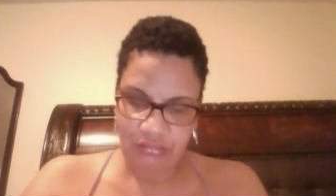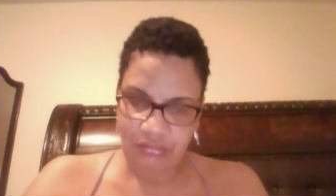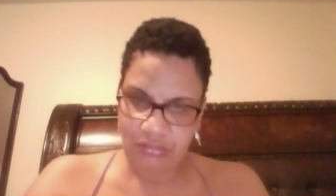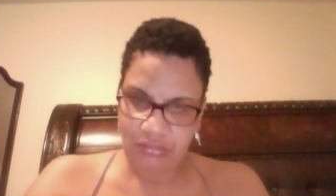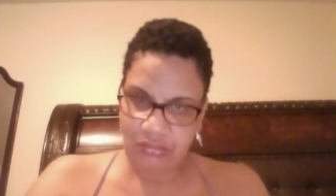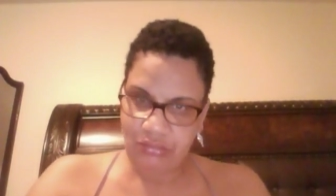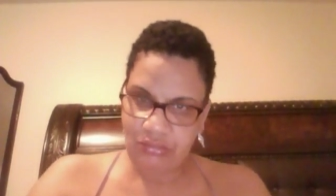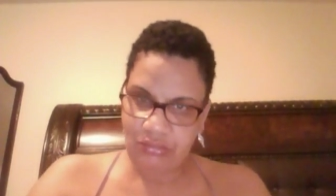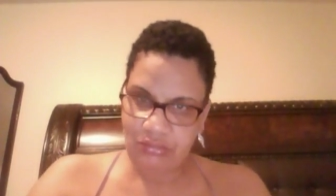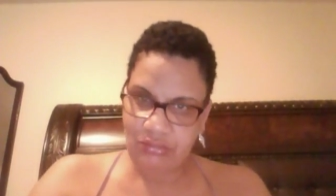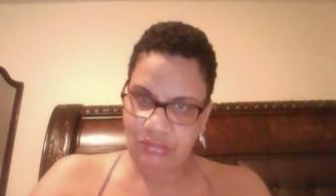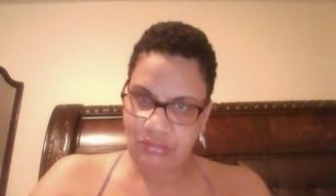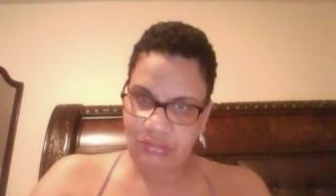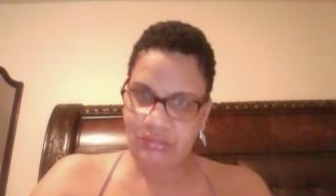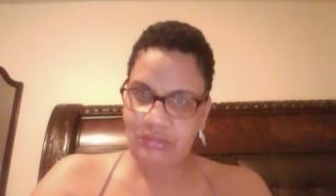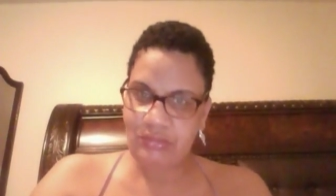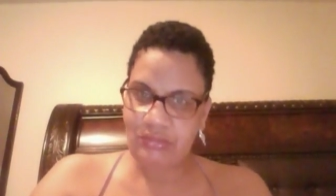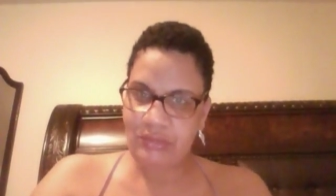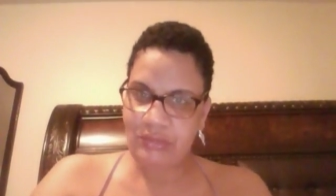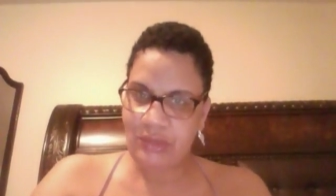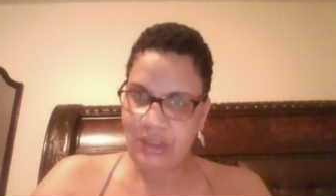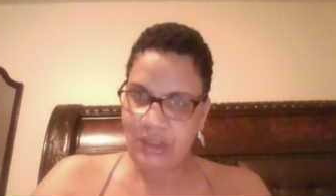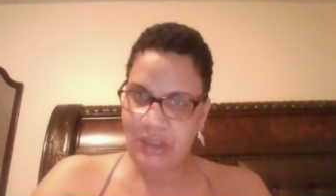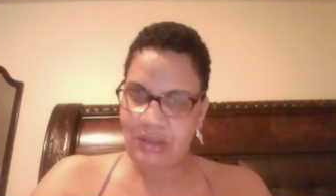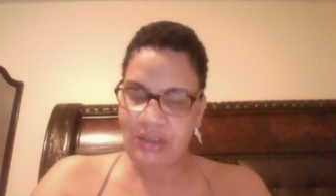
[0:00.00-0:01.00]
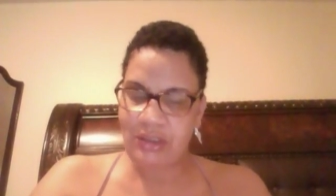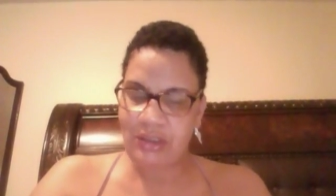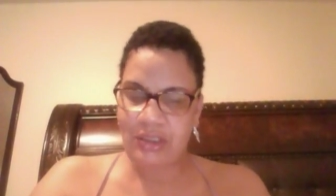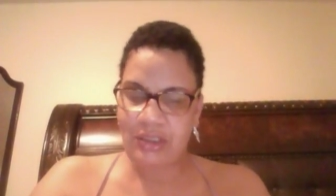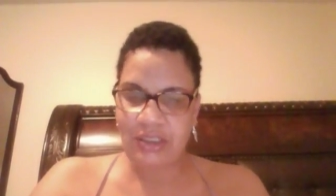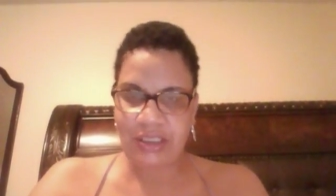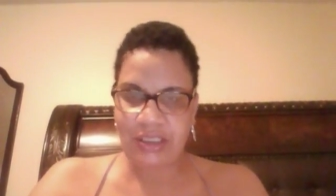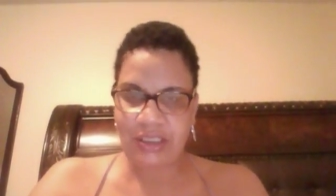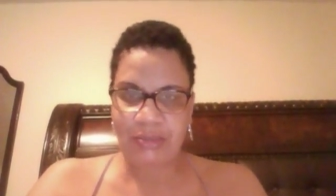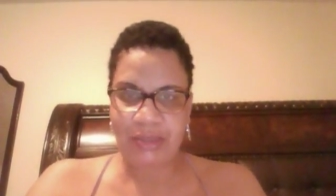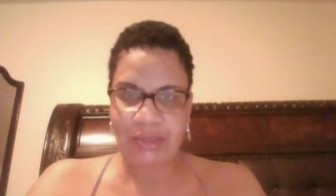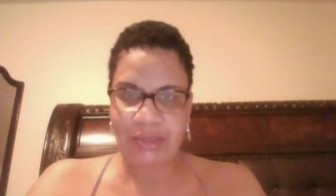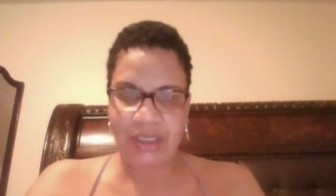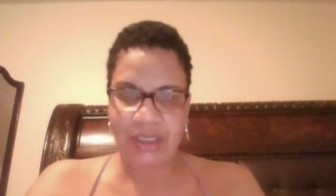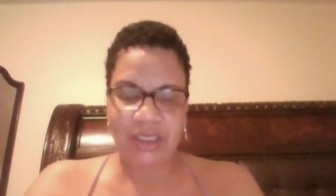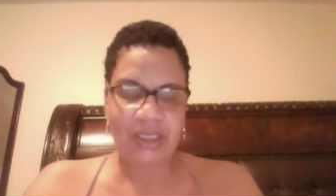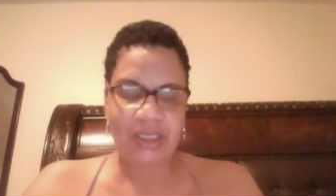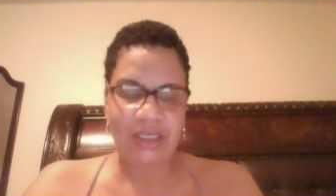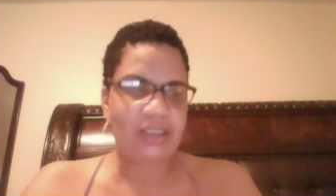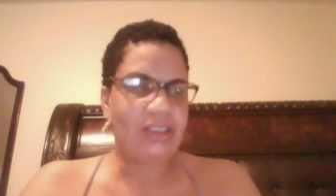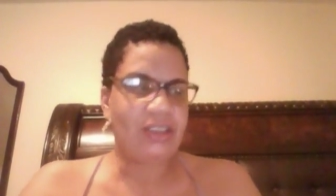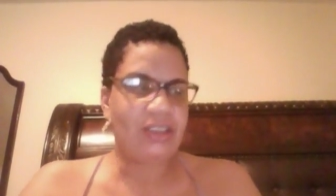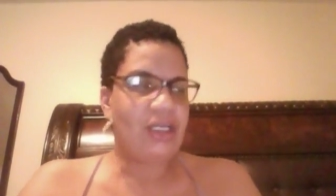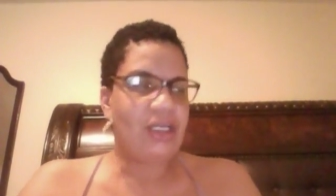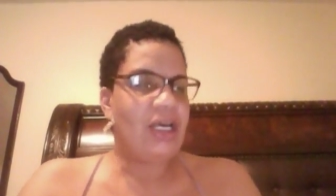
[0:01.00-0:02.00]
you know, a little something
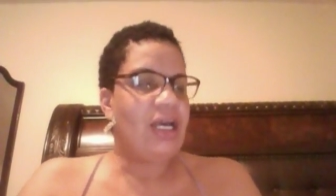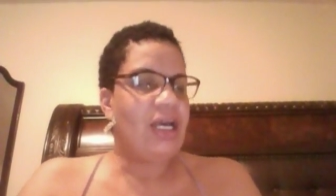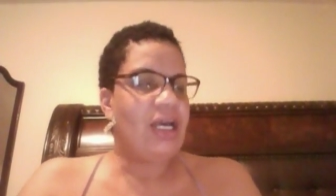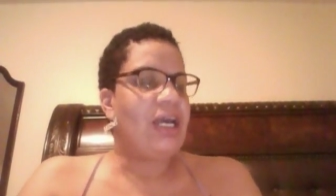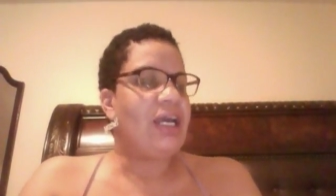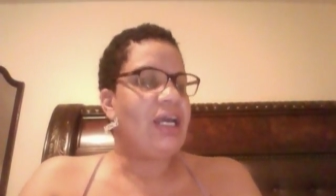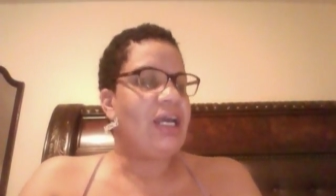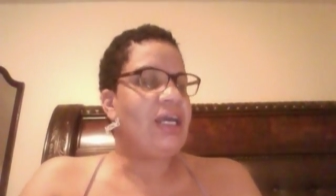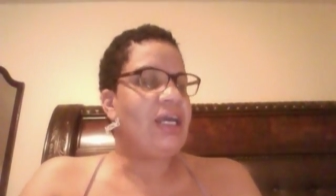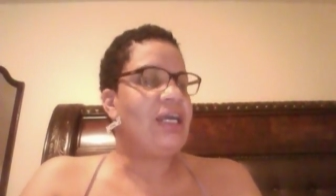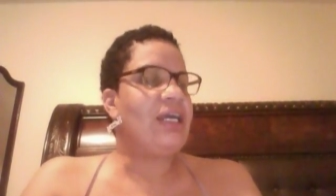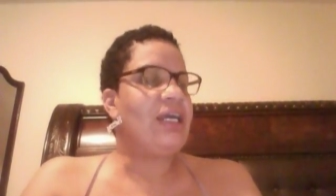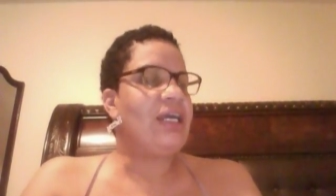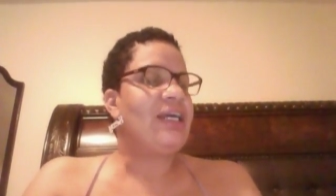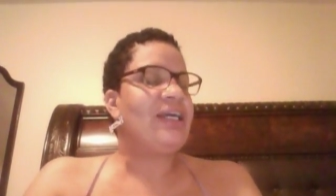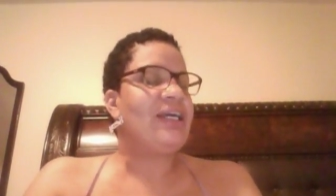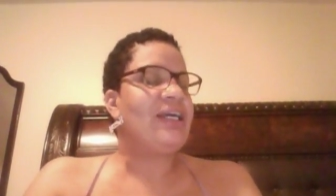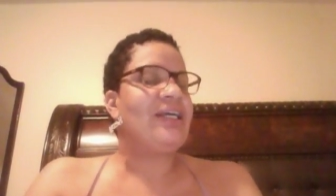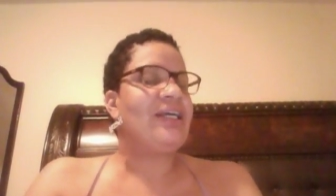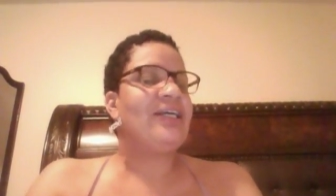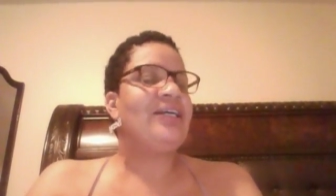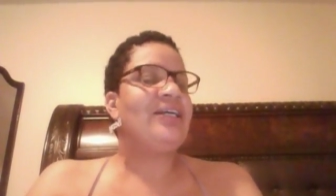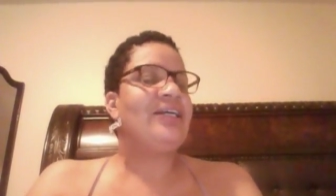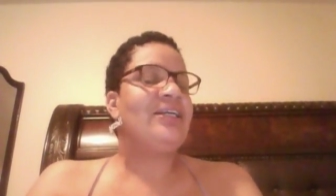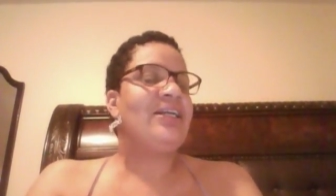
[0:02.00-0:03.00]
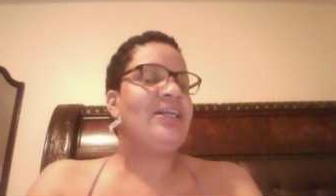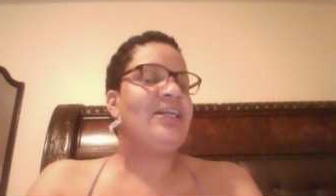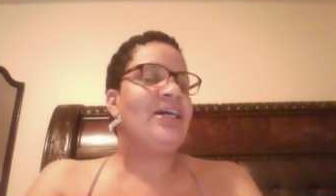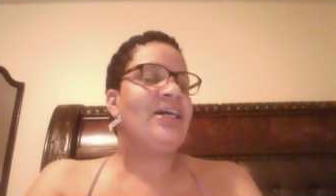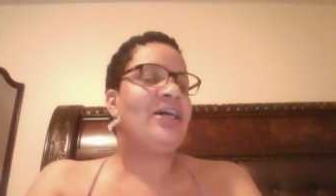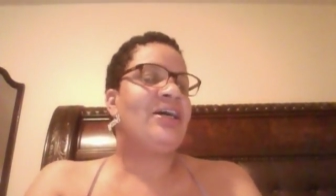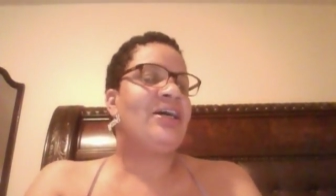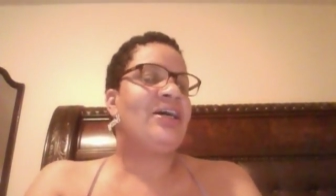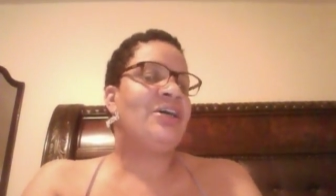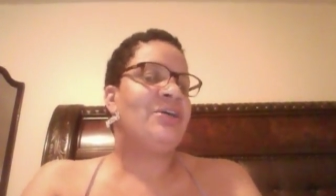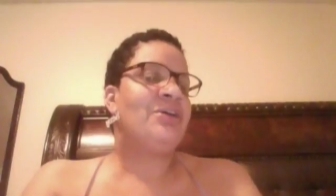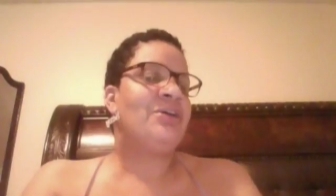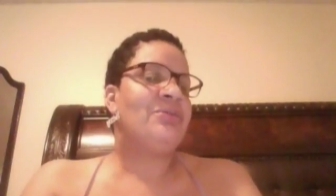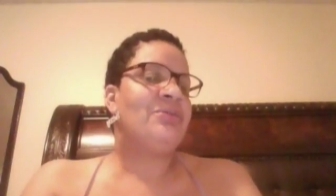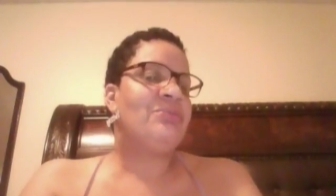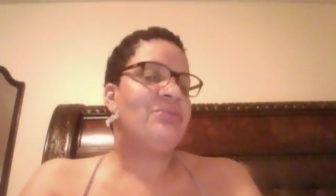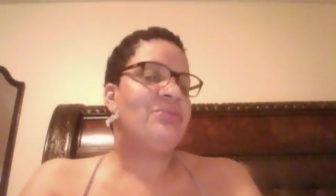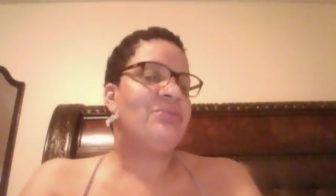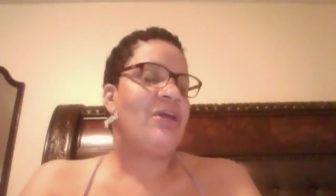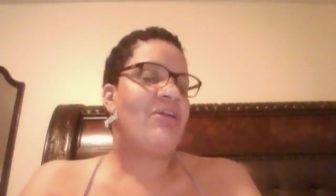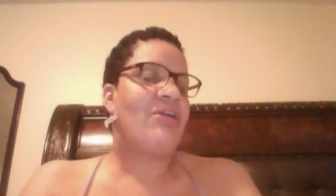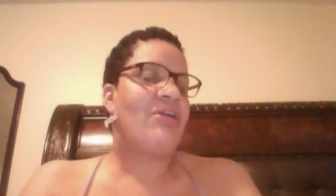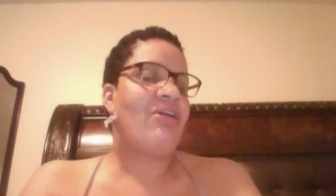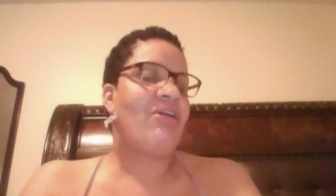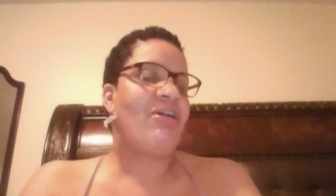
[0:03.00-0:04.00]
done and um